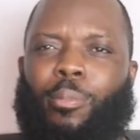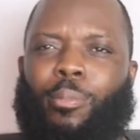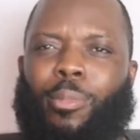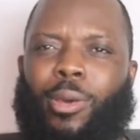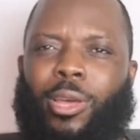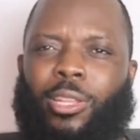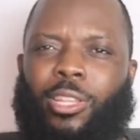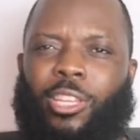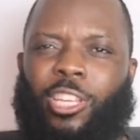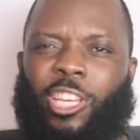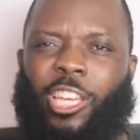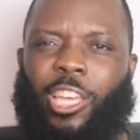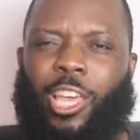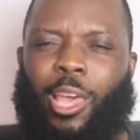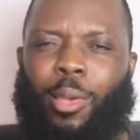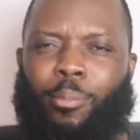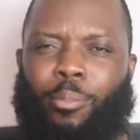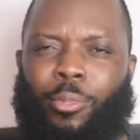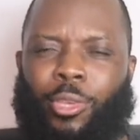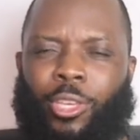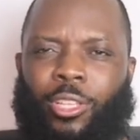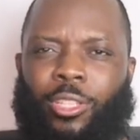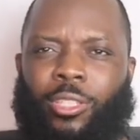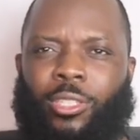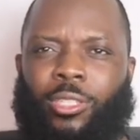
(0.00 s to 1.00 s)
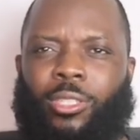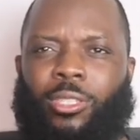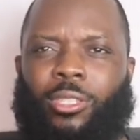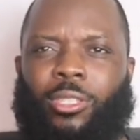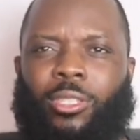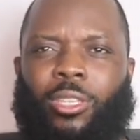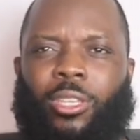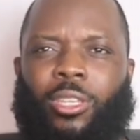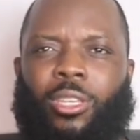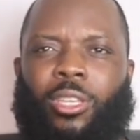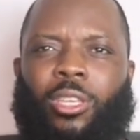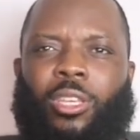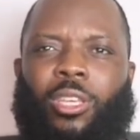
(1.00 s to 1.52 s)
about the Gambians.
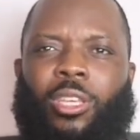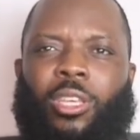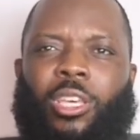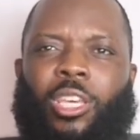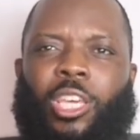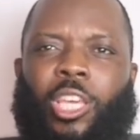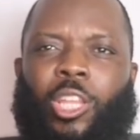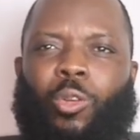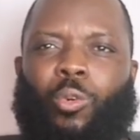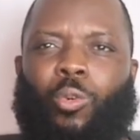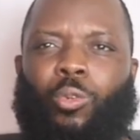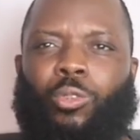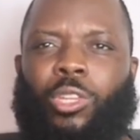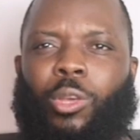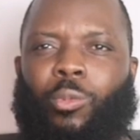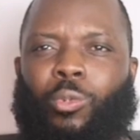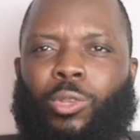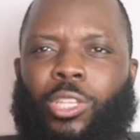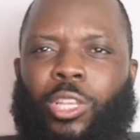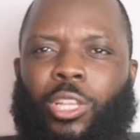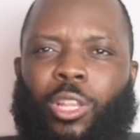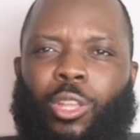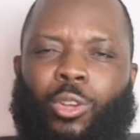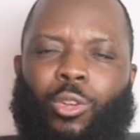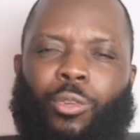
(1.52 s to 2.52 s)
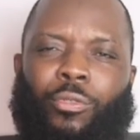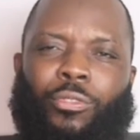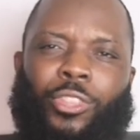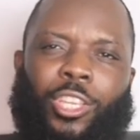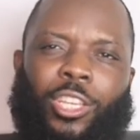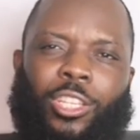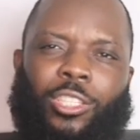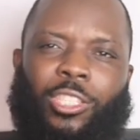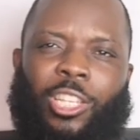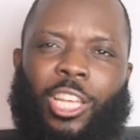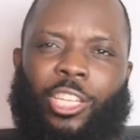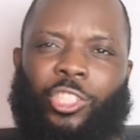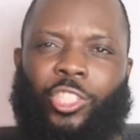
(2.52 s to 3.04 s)
There were a lot of
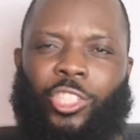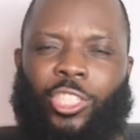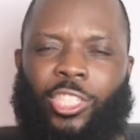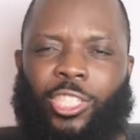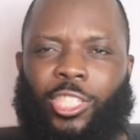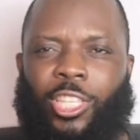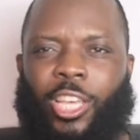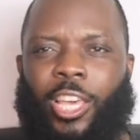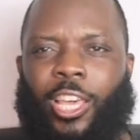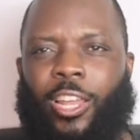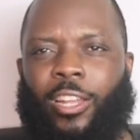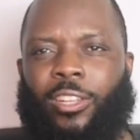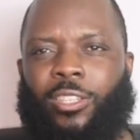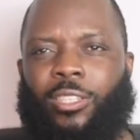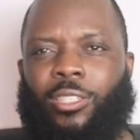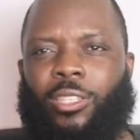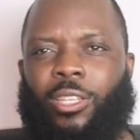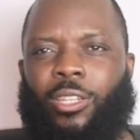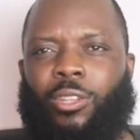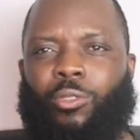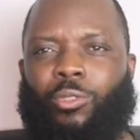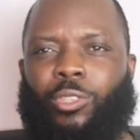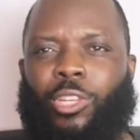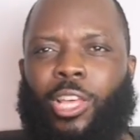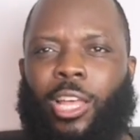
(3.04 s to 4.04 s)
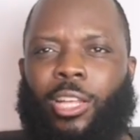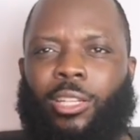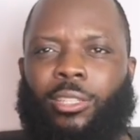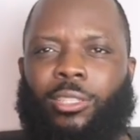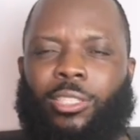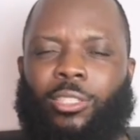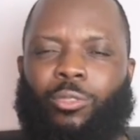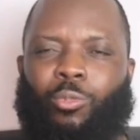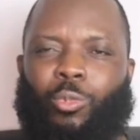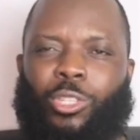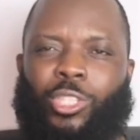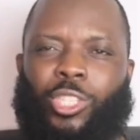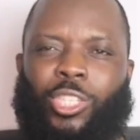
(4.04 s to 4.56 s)
things that she said. That
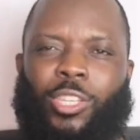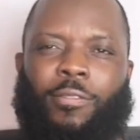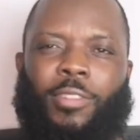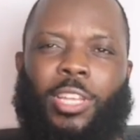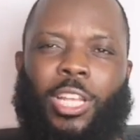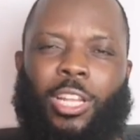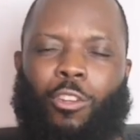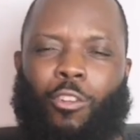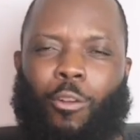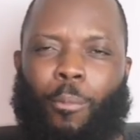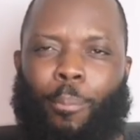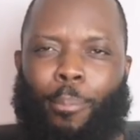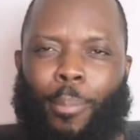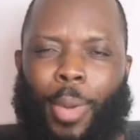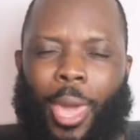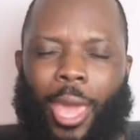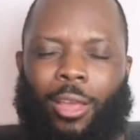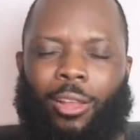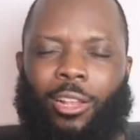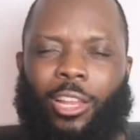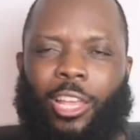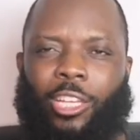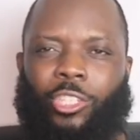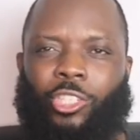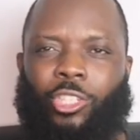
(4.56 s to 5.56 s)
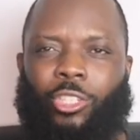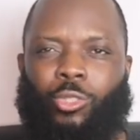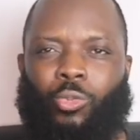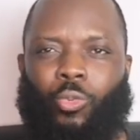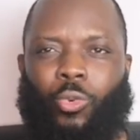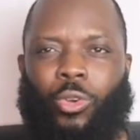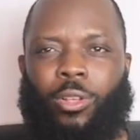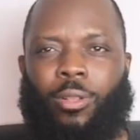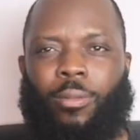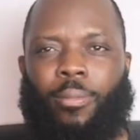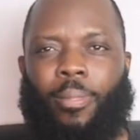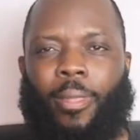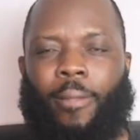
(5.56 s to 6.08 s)
received a lot of backlash as
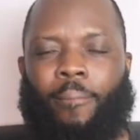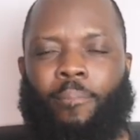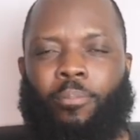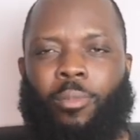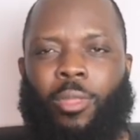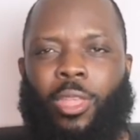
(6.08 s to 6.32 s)
well.